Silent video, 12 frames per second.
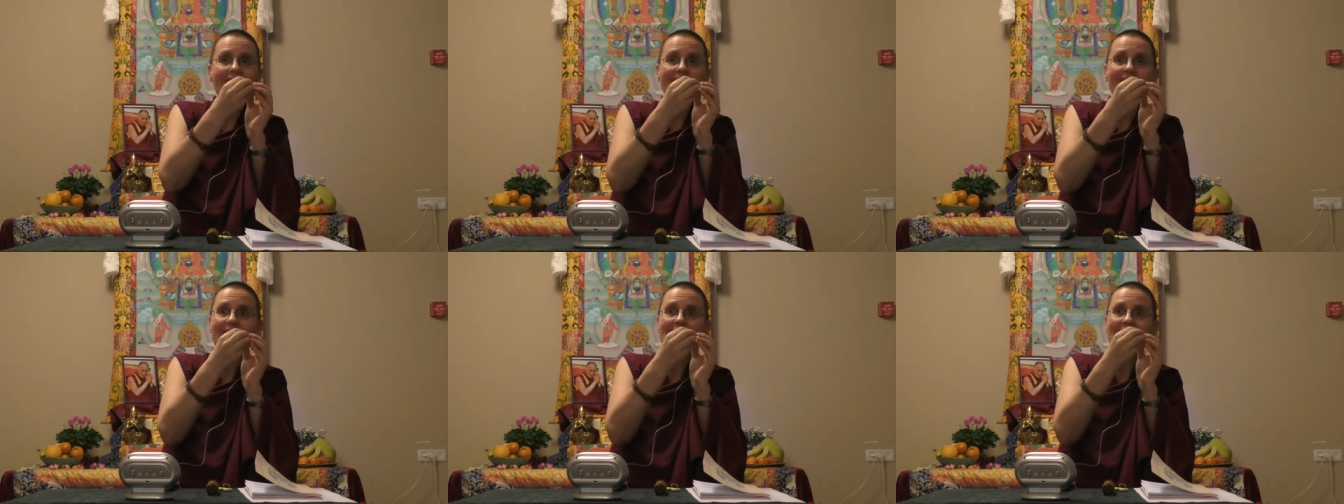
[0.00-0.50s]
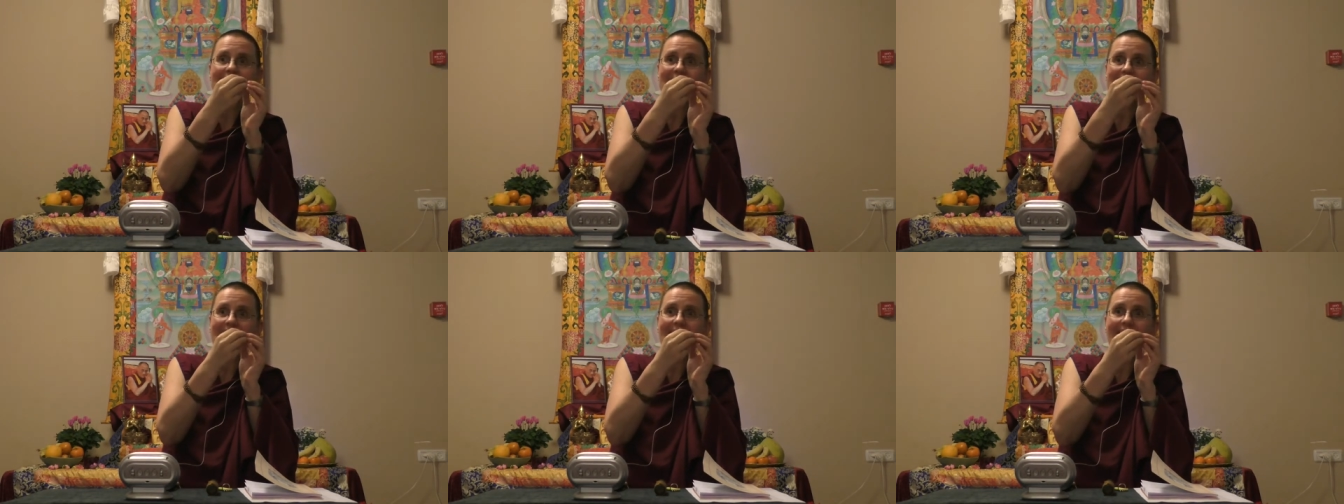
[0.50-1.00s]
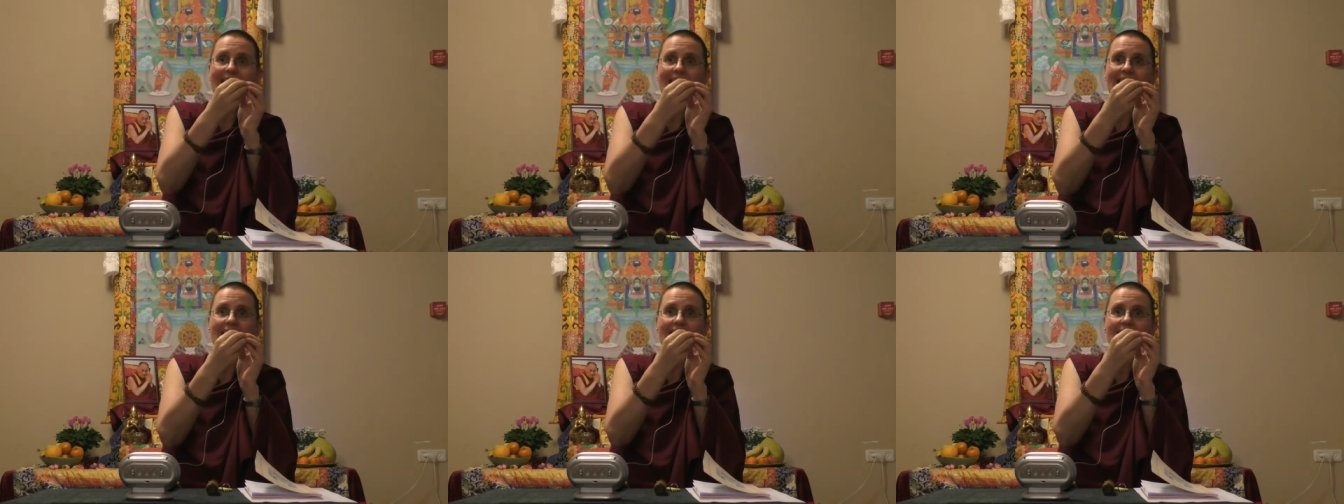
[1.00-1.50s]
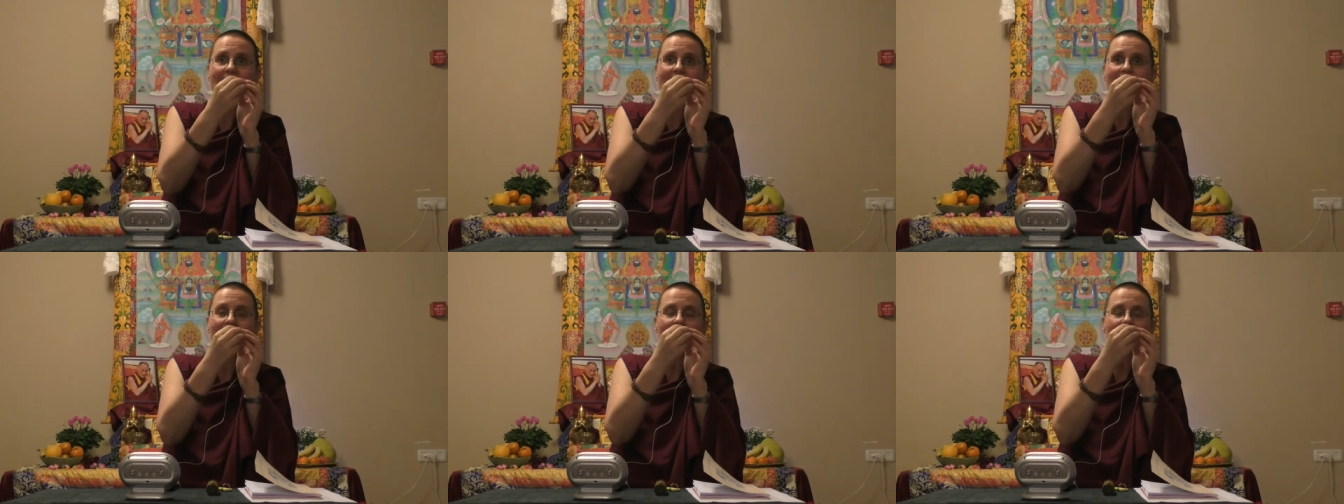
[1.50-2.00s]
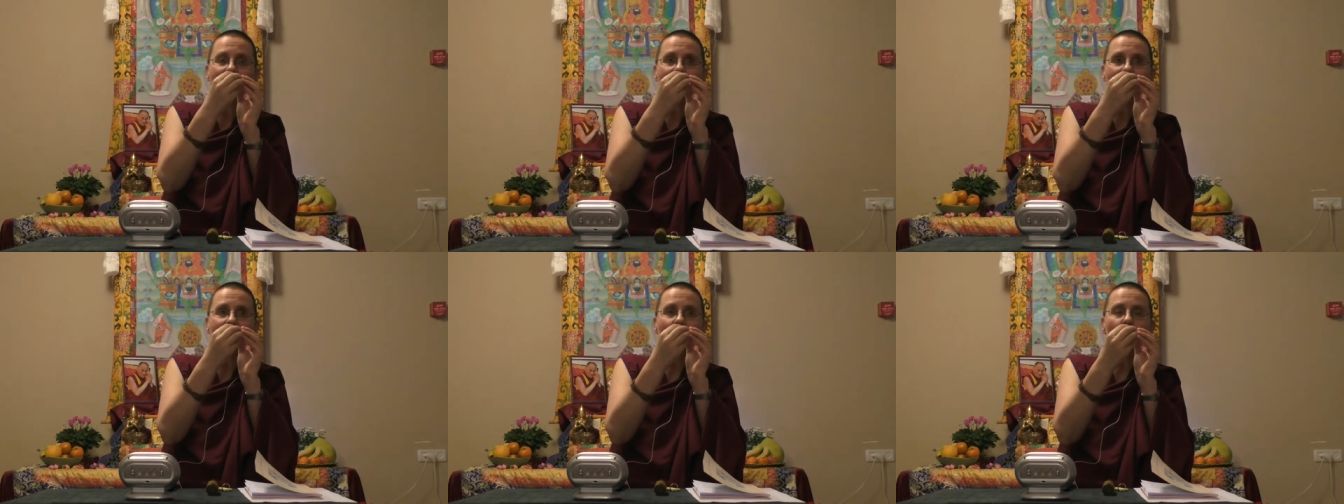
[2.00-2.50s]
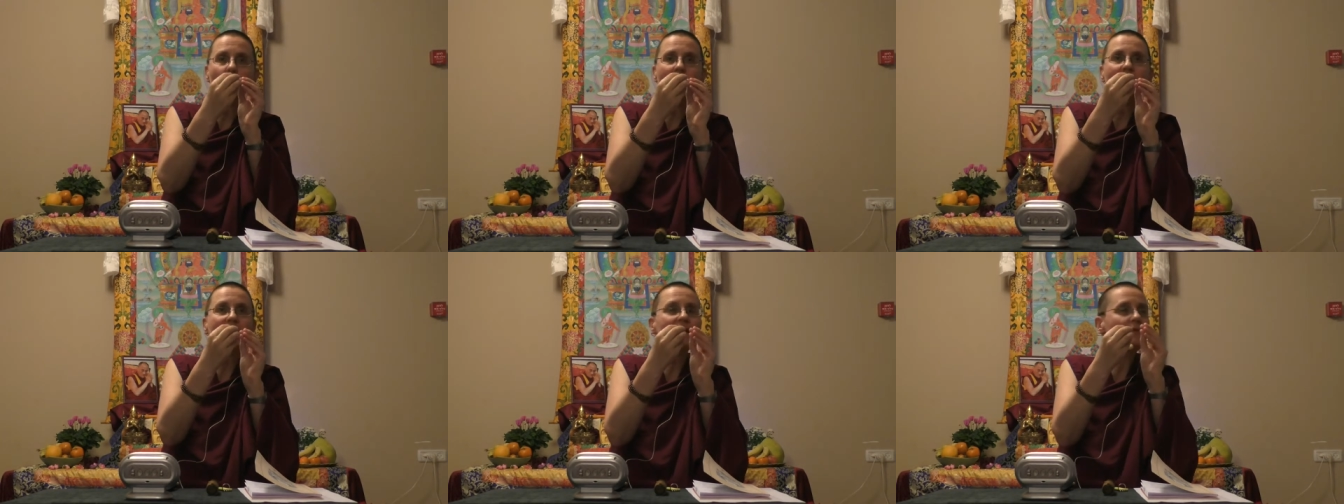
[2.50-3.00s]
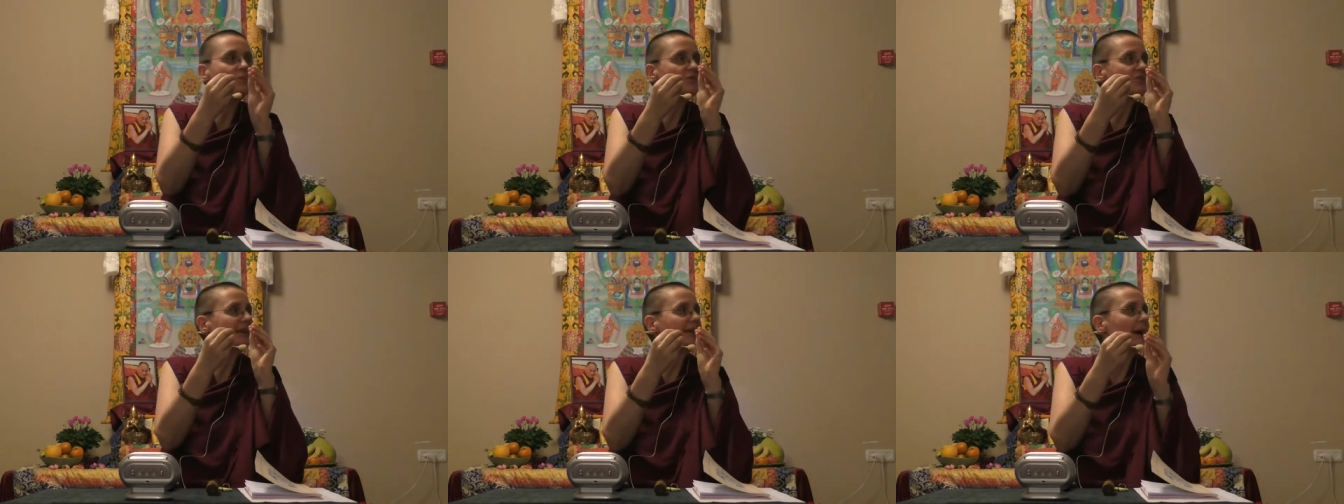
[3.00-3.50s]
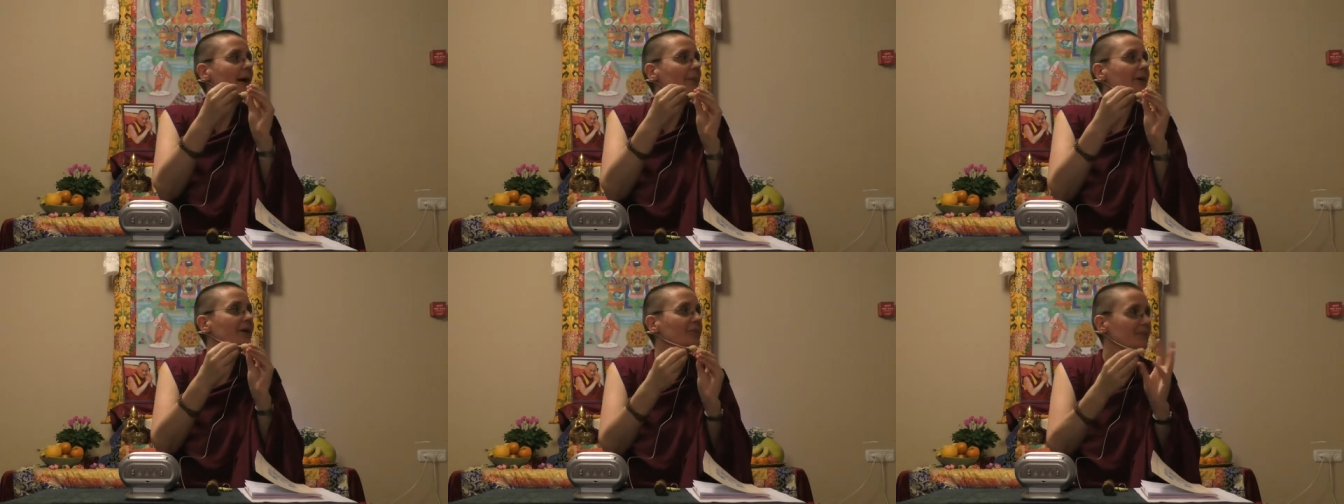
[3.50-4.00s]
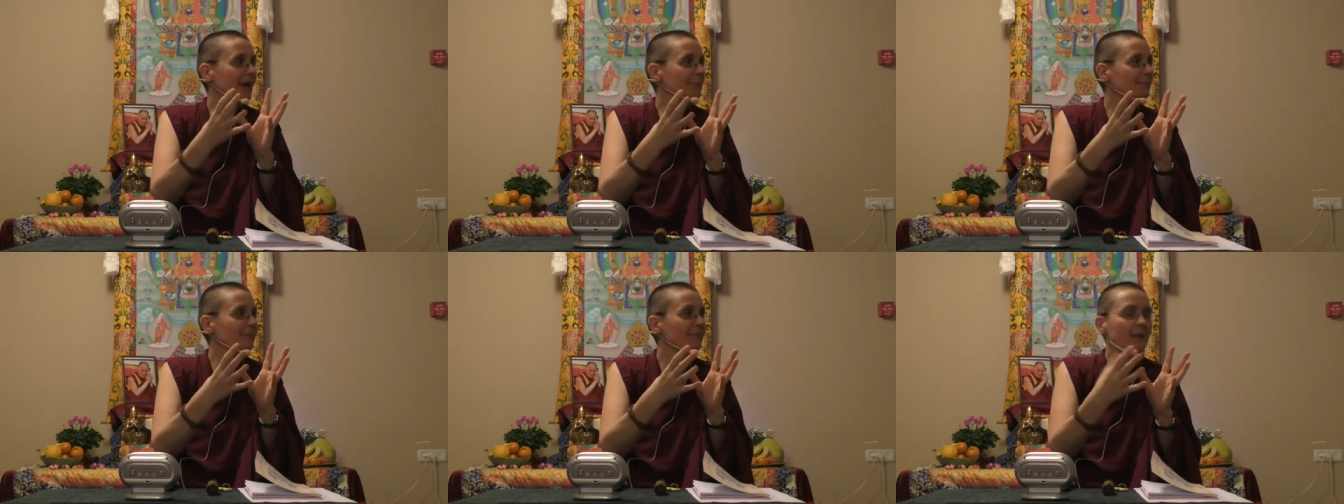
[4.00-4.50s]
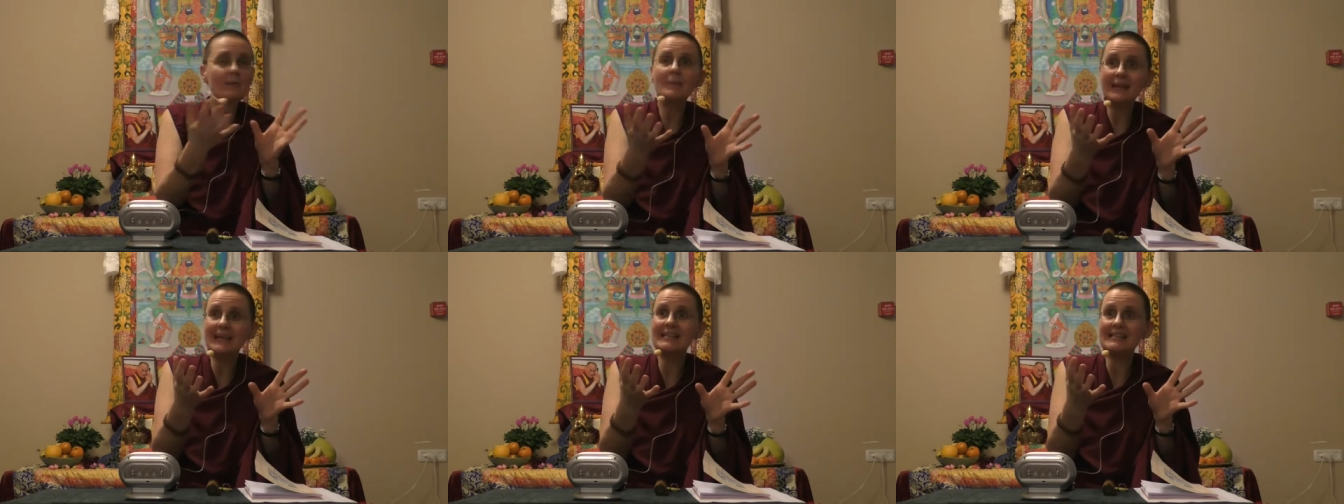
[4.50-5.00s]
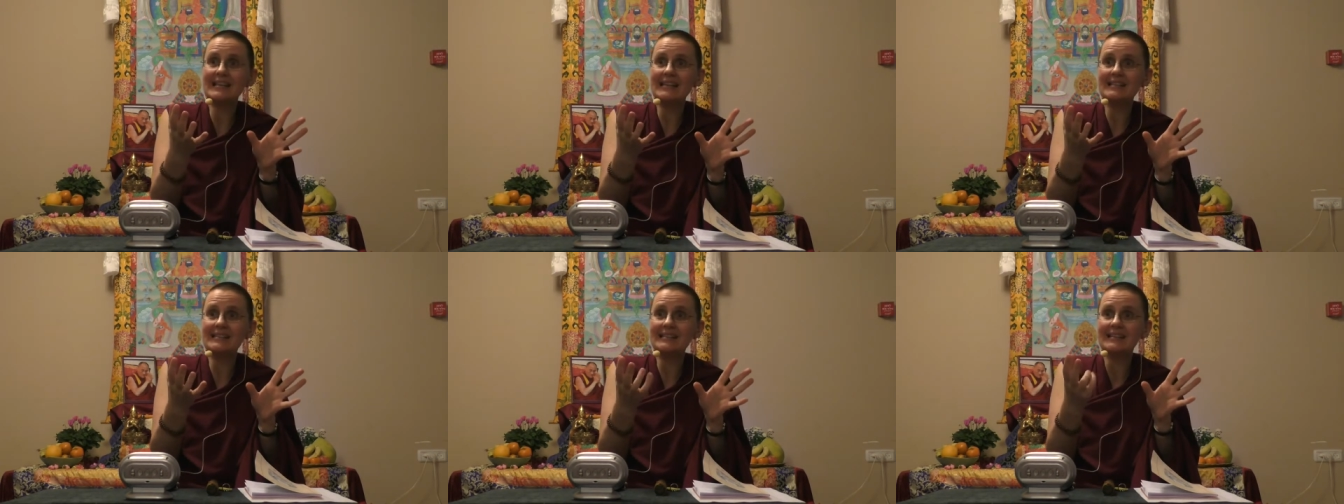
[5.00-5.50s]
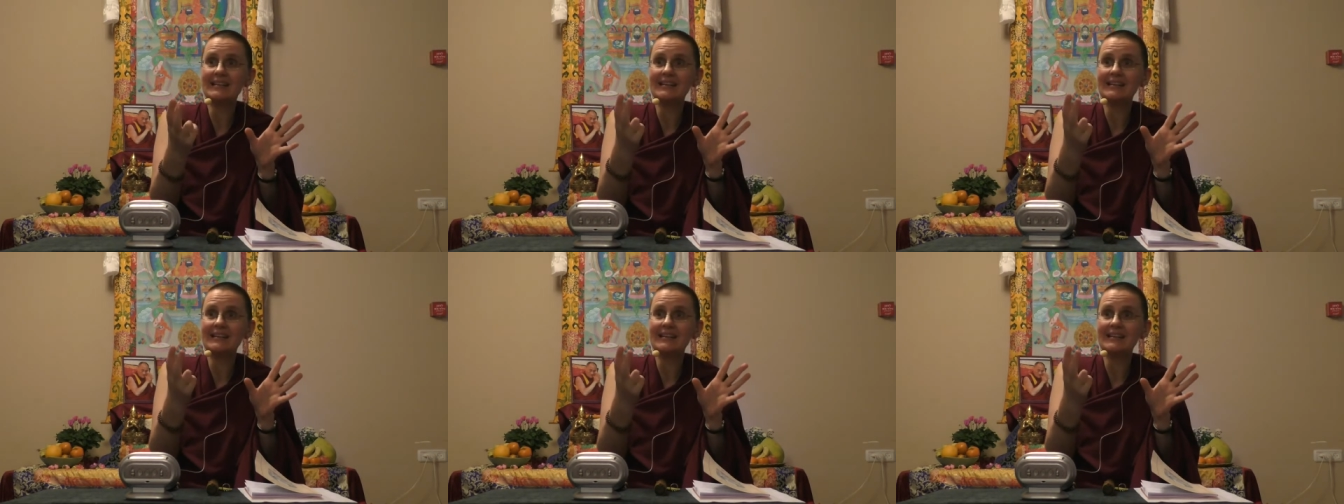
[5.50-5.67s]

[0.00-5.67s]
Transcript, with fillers: they fit exactly in a way in which that karma can ripen. Am I making sense?